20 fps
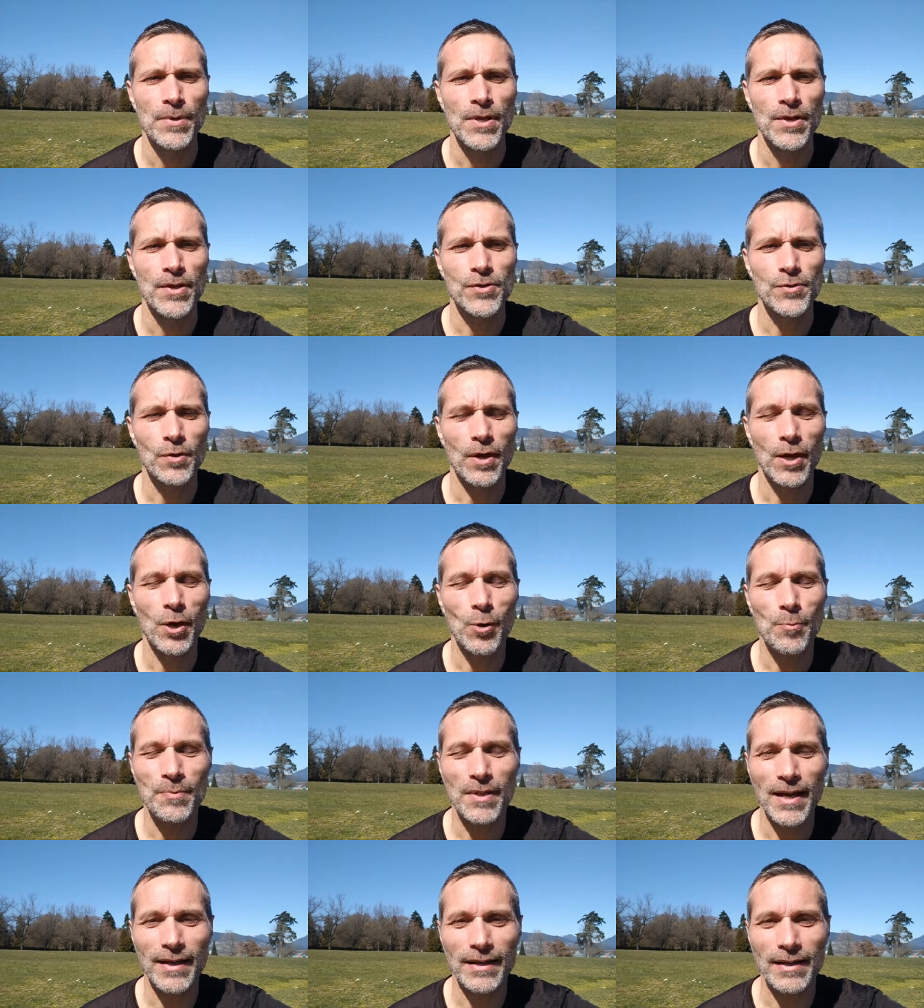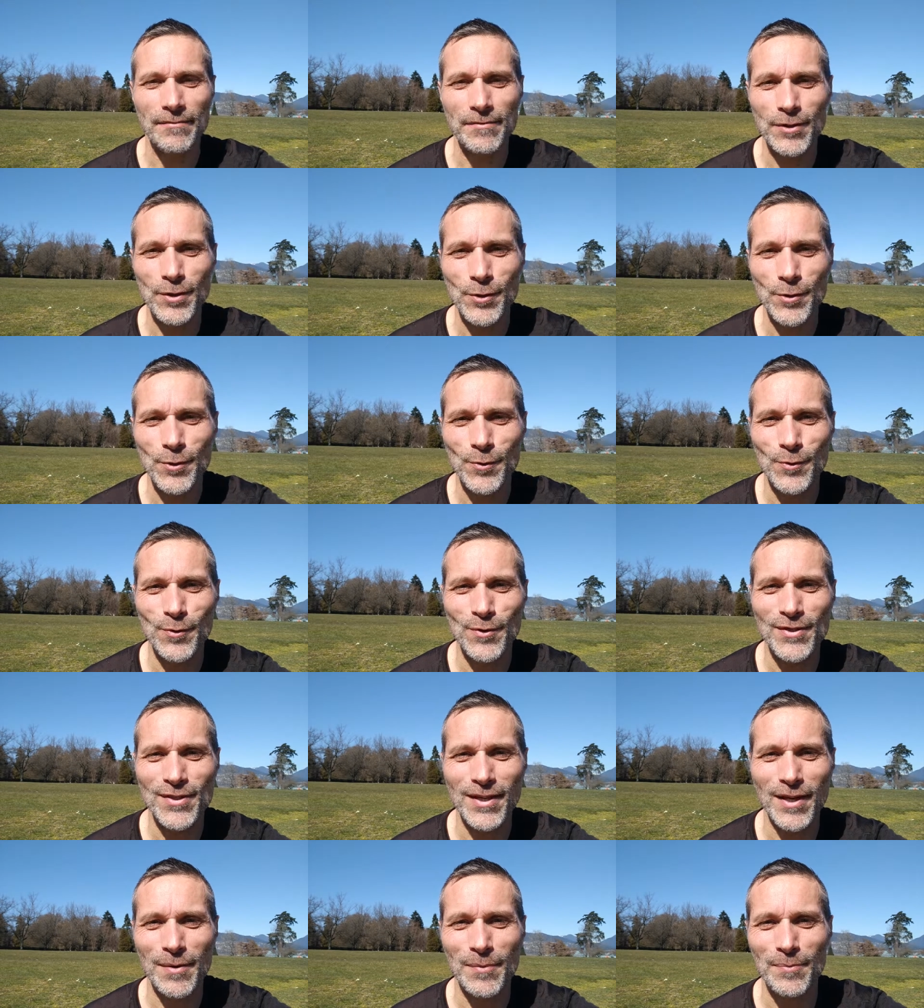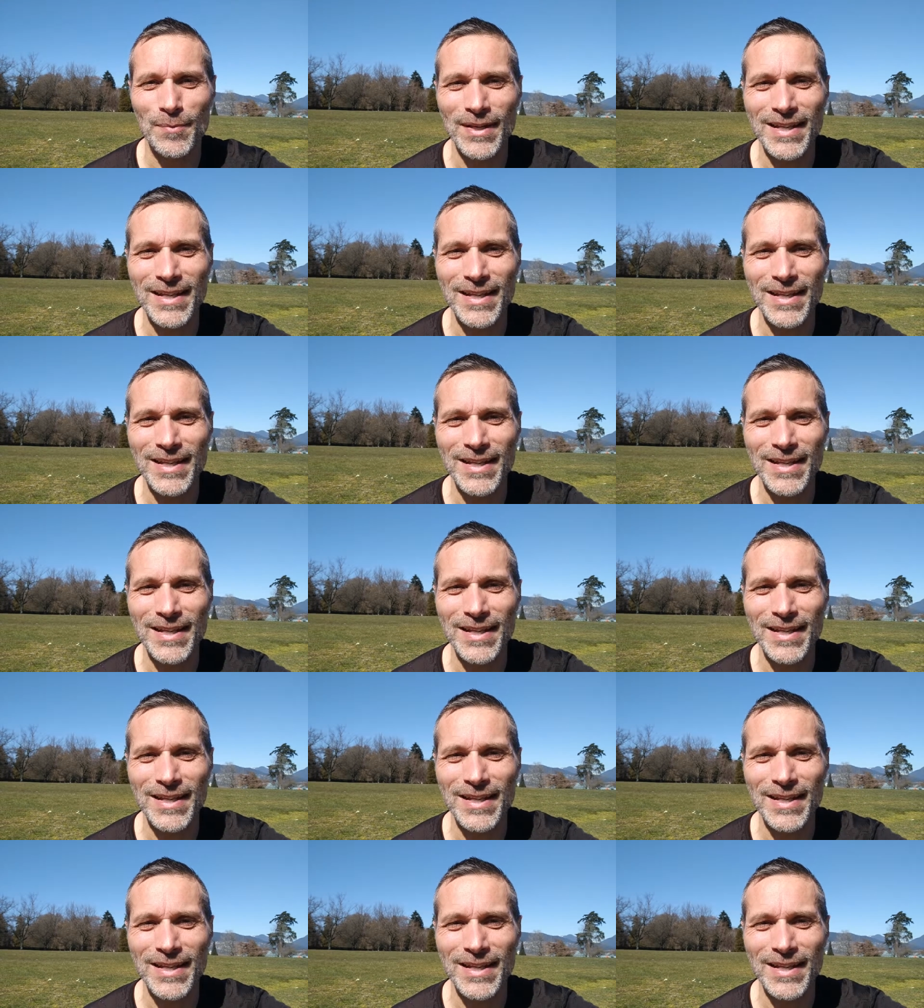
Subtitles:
So I hope that gives you some